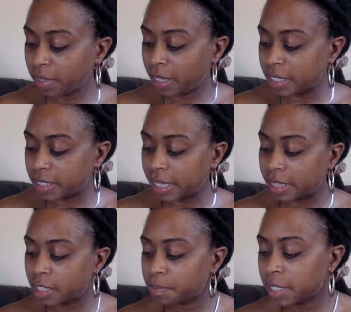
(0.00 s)
He said,
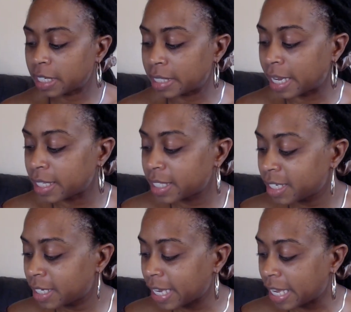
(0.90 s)
this book is not
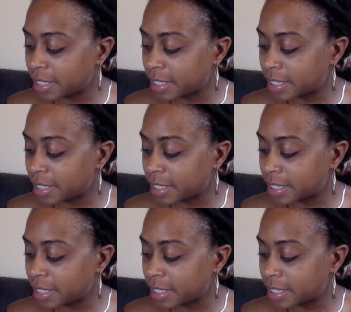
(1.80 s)
intended as a